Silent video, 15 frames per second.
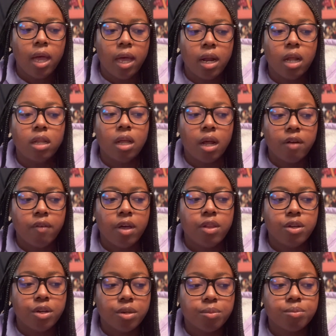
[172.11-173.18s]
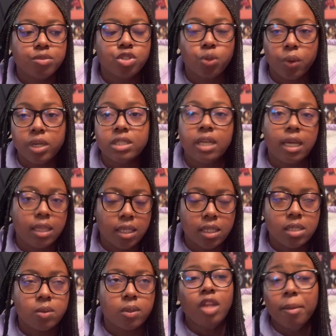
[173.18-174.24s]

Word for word: in a lot of other stories like this one.